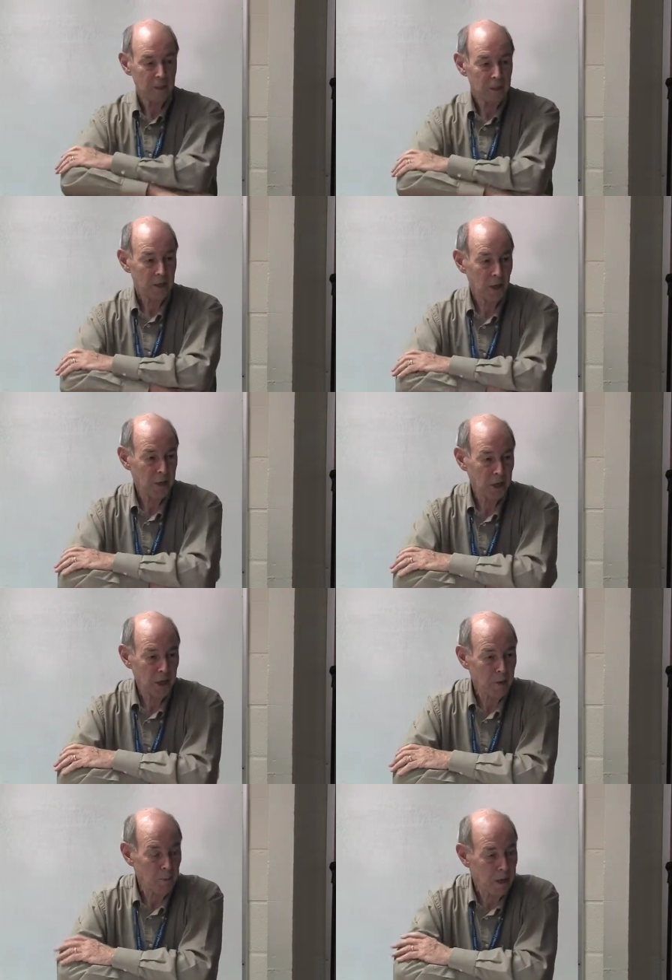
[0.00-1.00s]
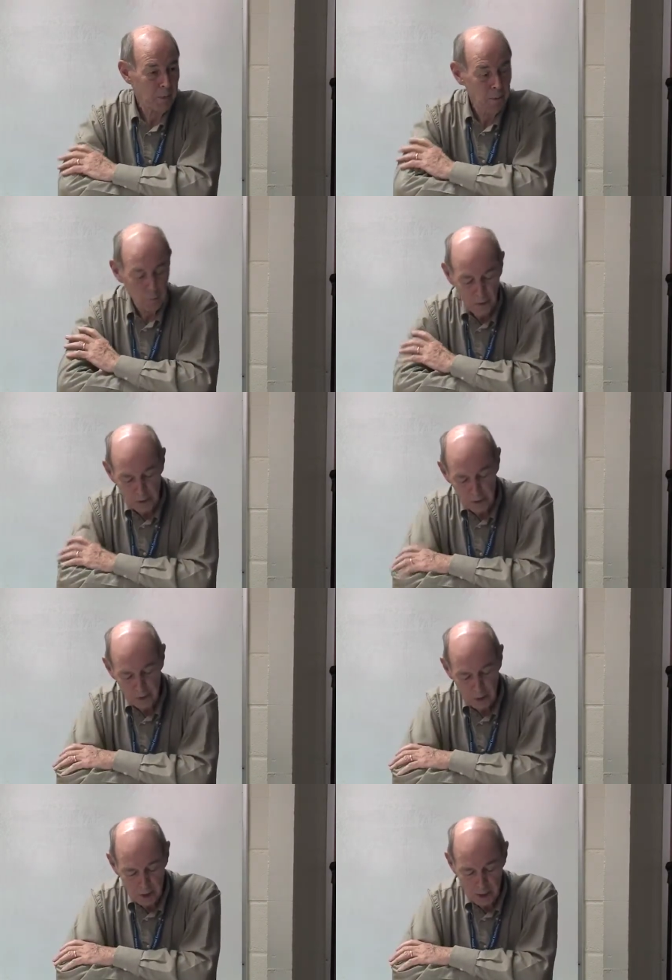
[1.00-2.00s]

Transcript: in our day, maybe running a drug